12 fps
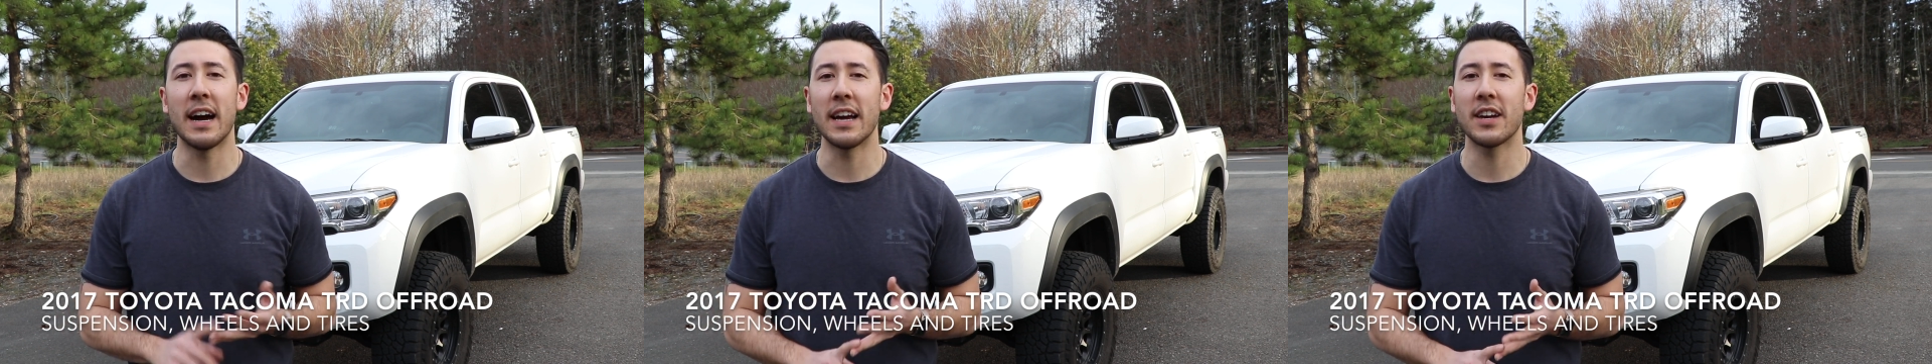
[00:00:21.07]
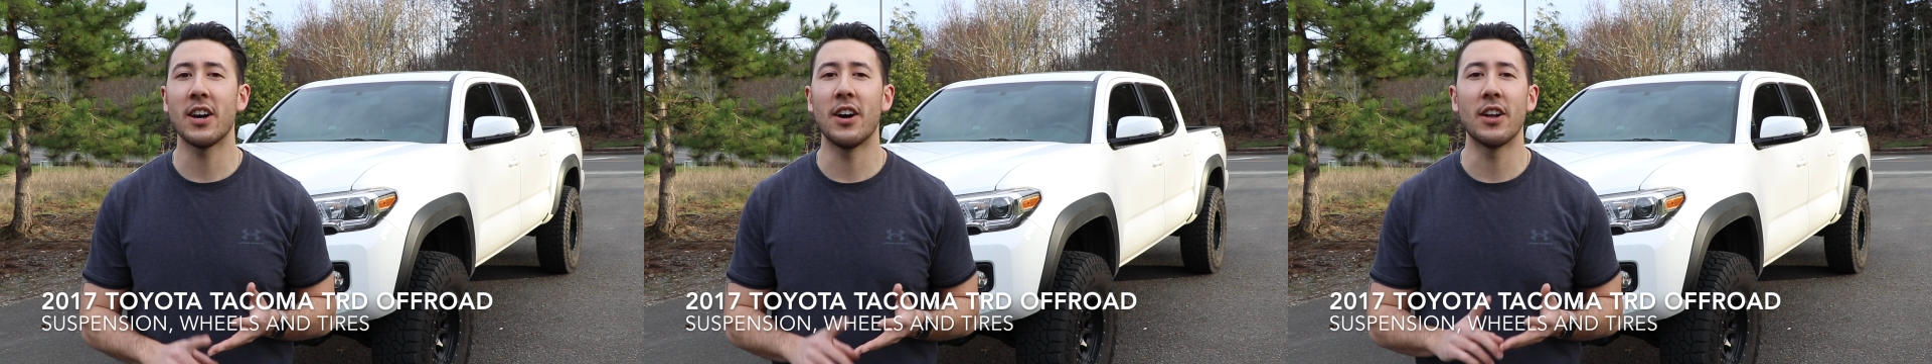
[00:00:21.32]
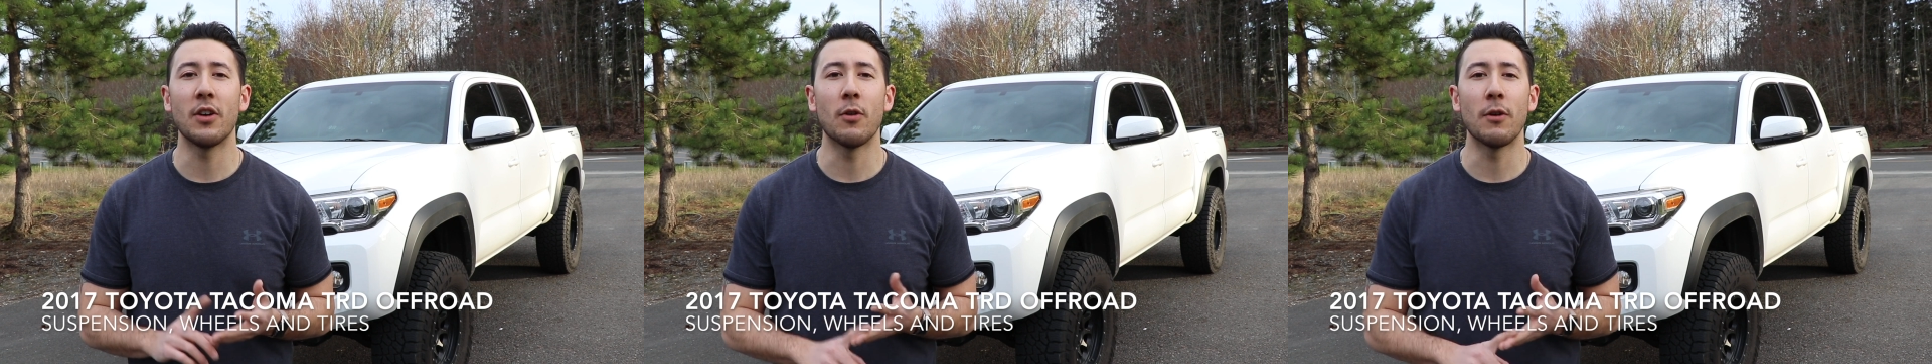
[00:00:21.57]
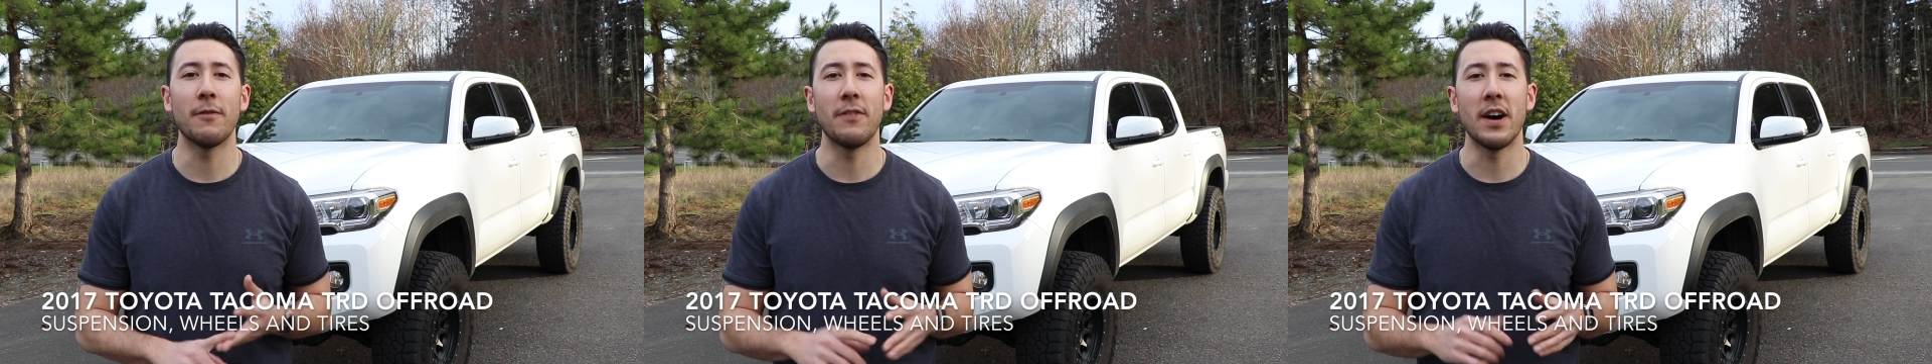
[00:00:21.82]
Icon,
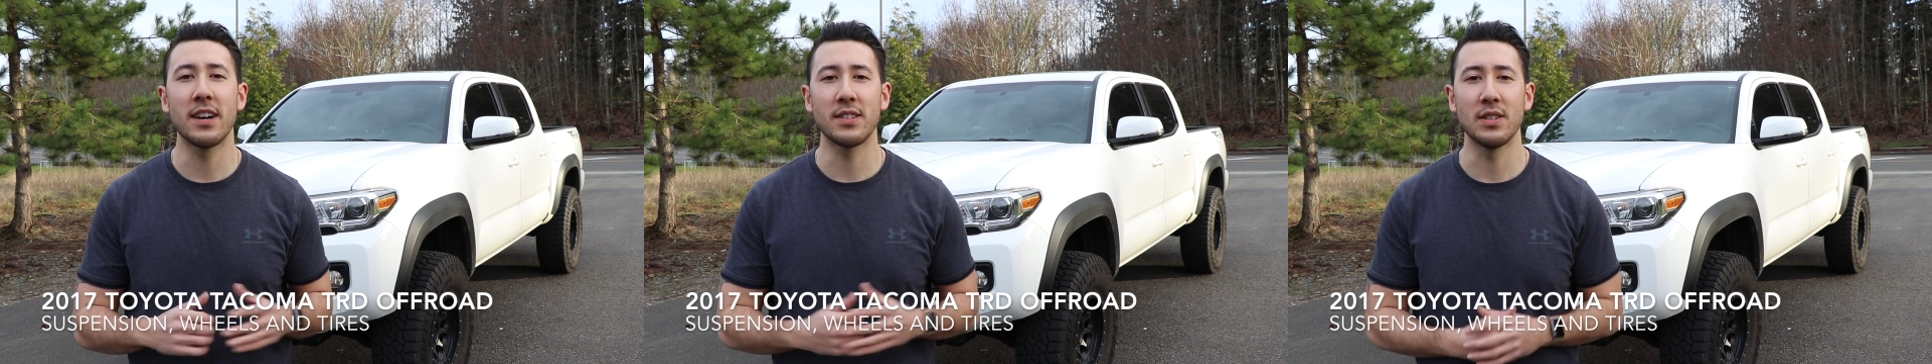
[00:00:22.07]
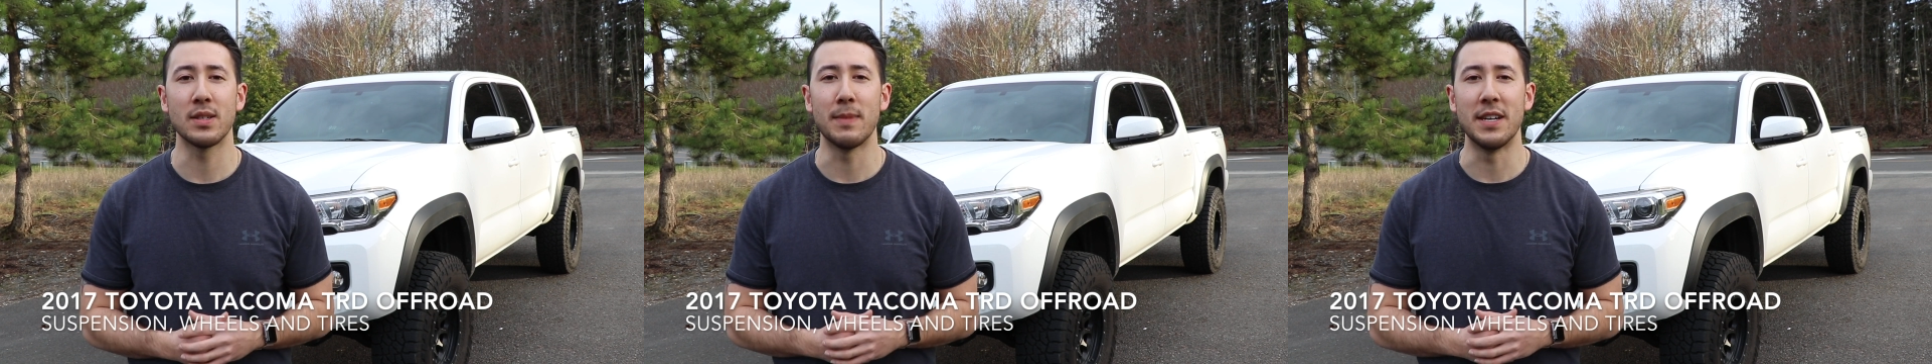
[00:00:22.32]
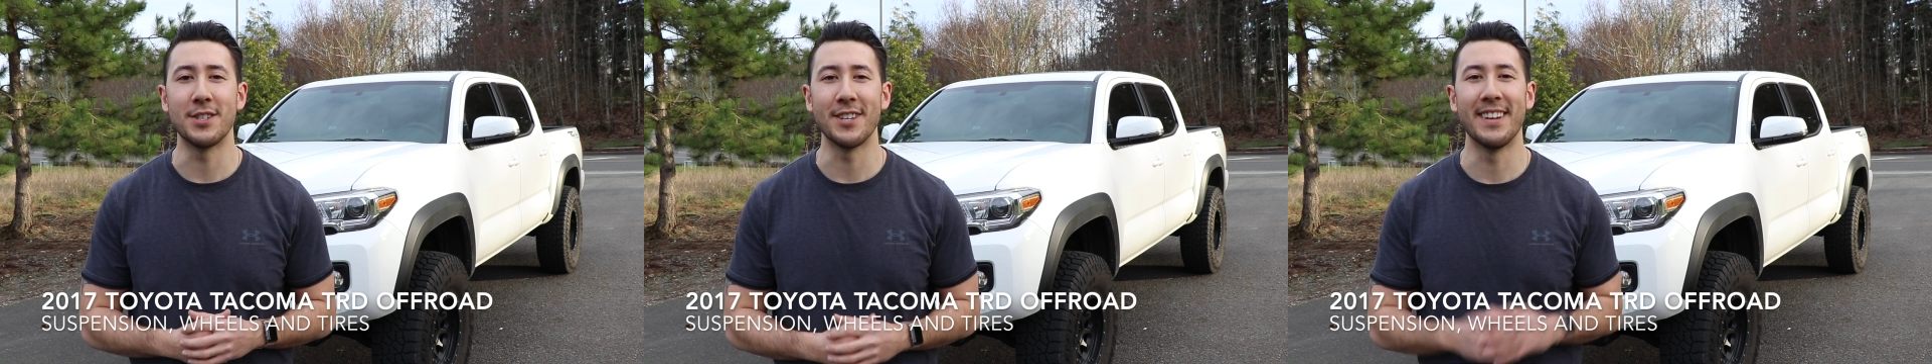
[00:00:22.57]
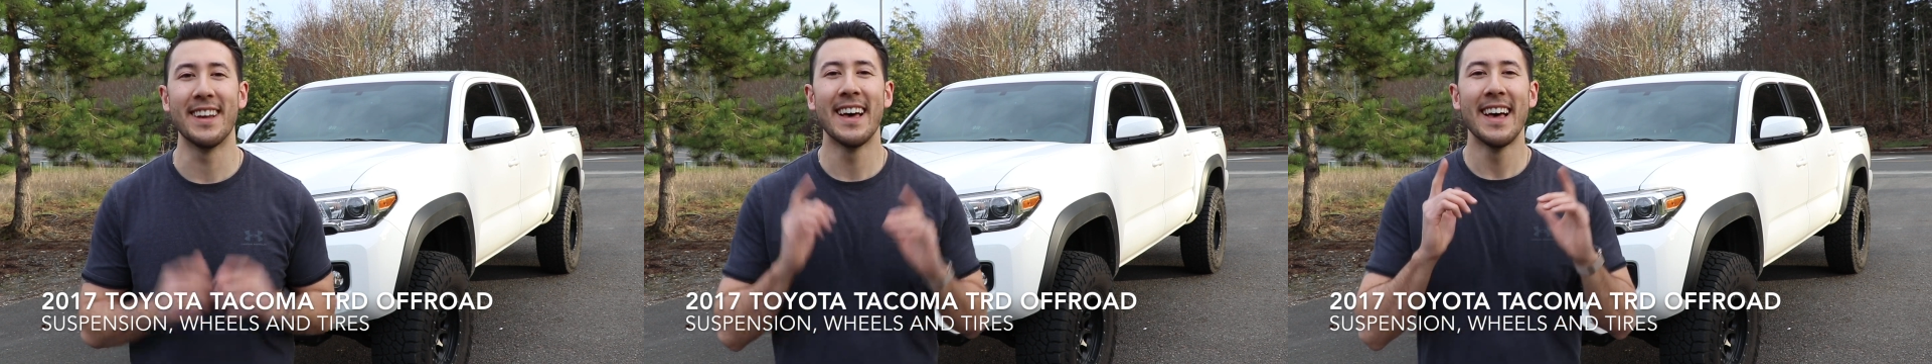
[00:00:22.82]
or Fox
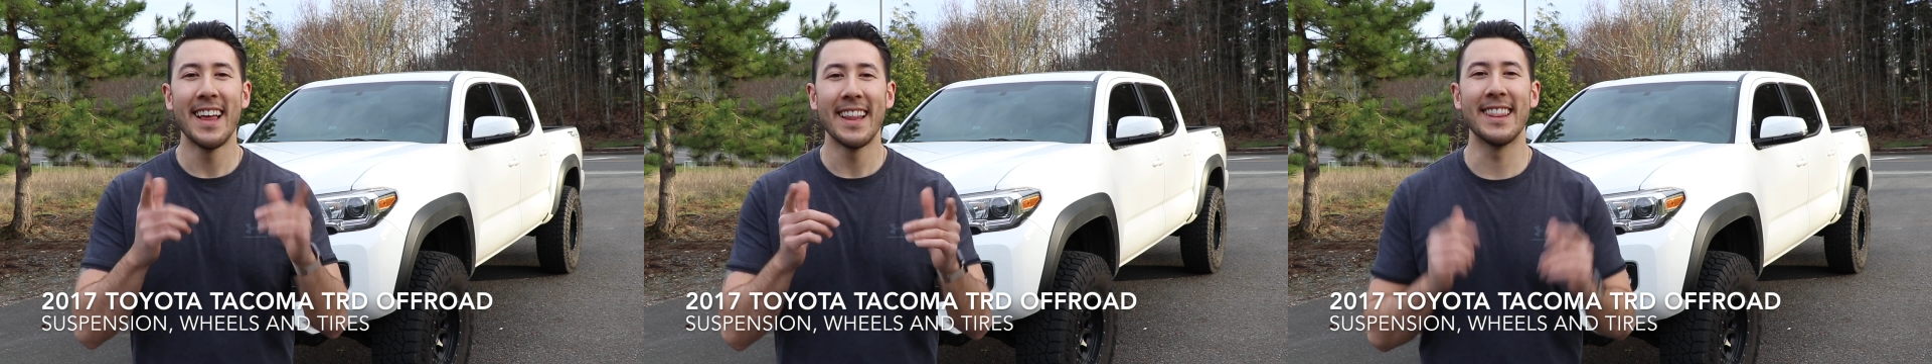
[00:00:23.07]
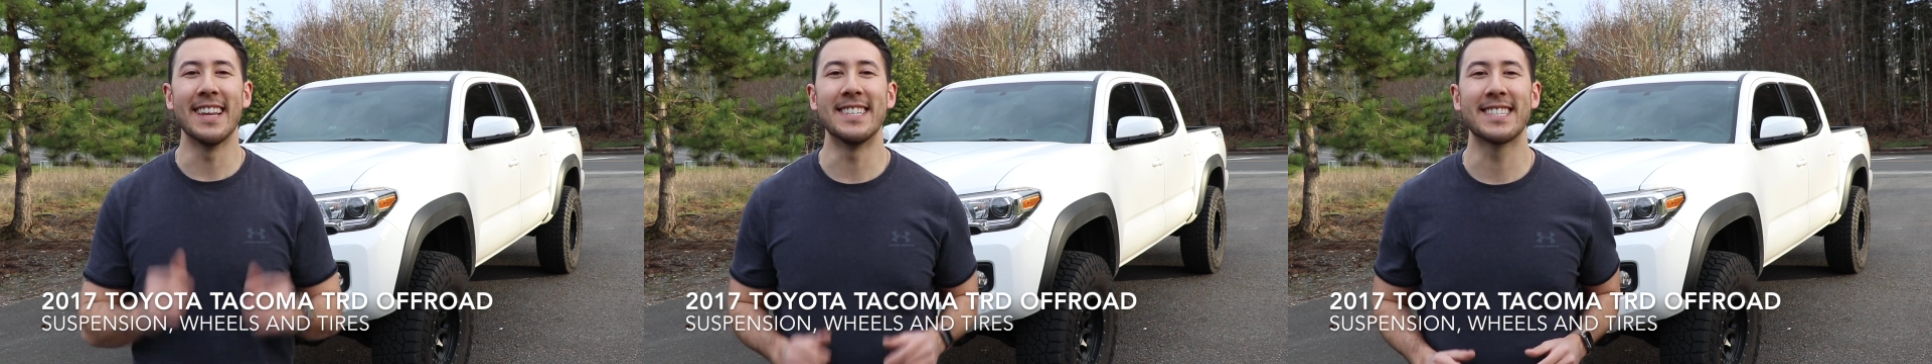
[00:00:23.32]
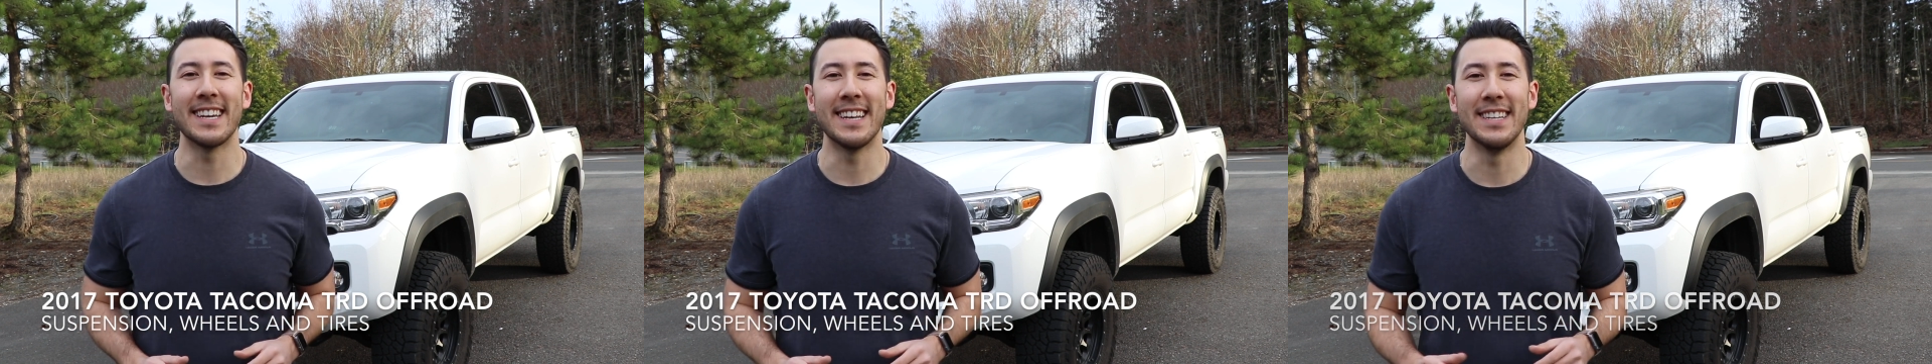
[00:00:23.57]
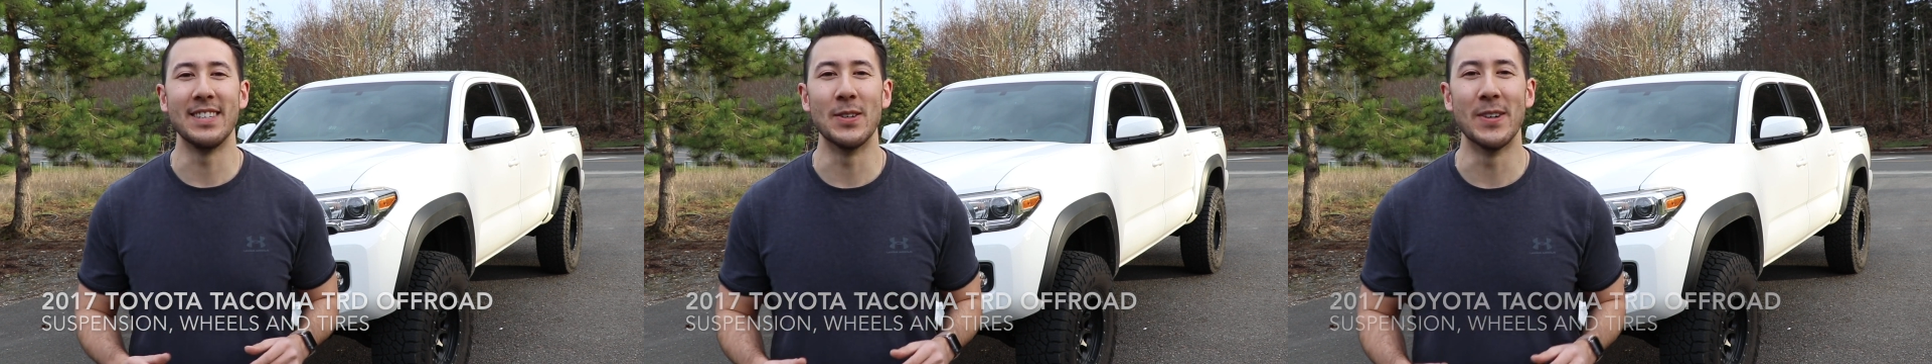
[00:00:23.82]
suspension. Let's get
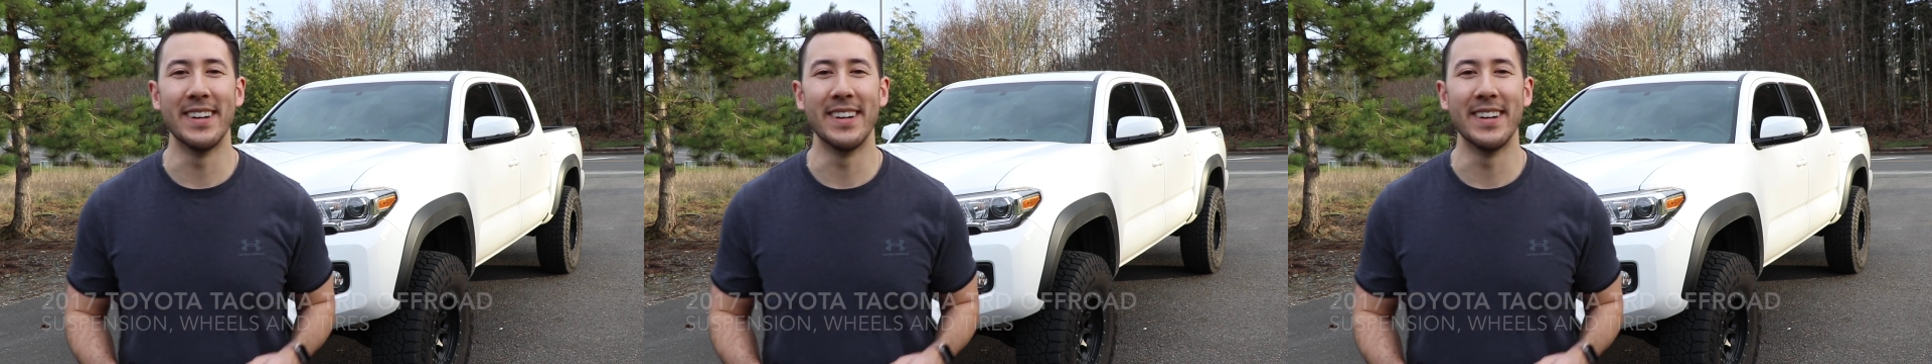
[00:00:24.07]
into